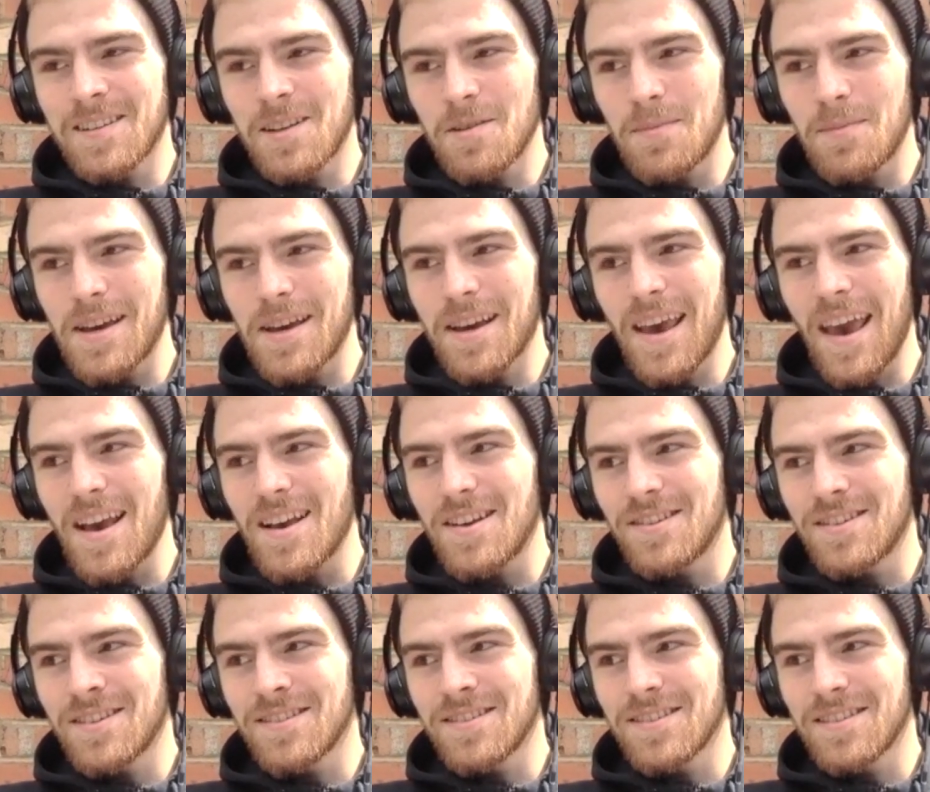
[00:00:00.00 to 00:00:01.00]
to be
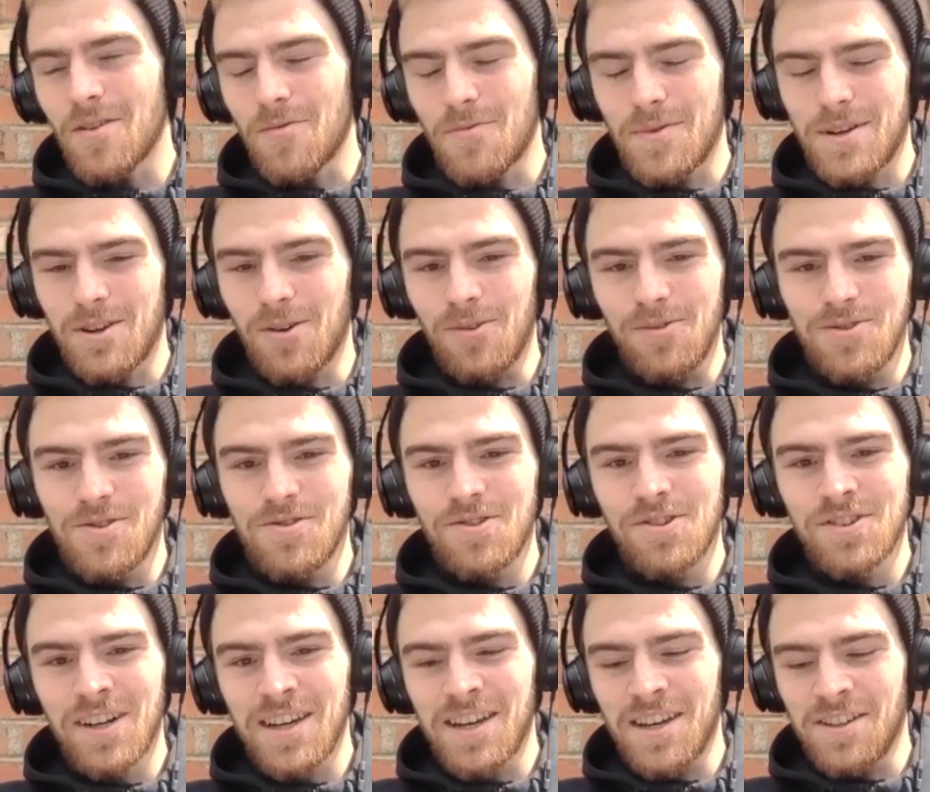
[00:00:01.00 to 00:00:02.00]
occasions that we don't
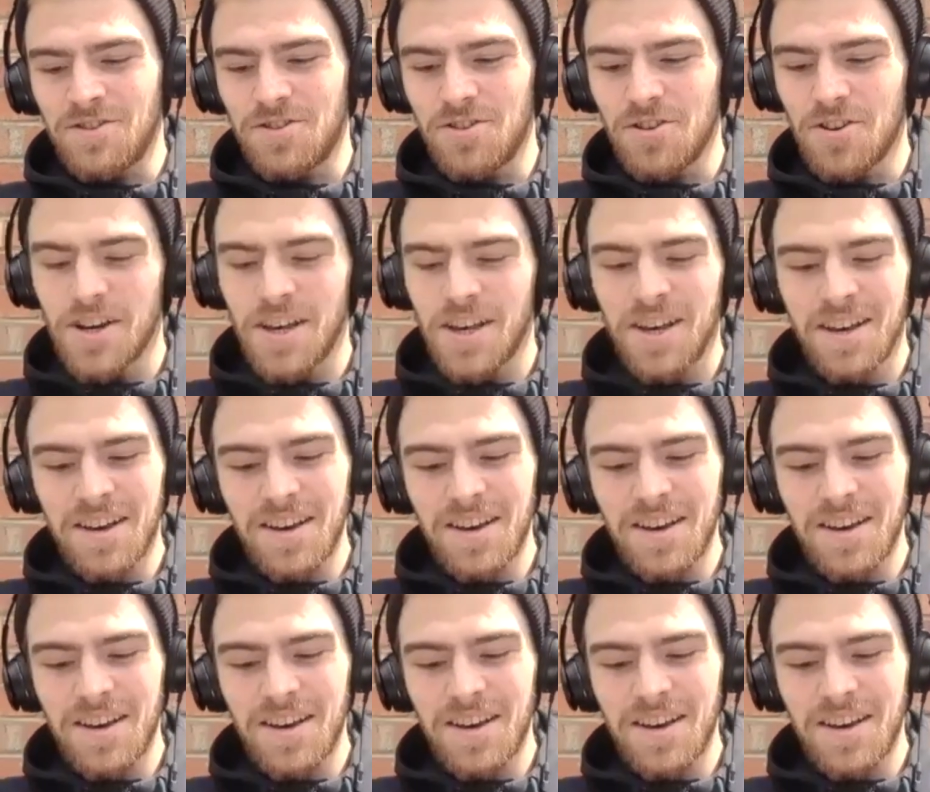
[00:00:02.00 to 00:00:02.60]
usually enjoy.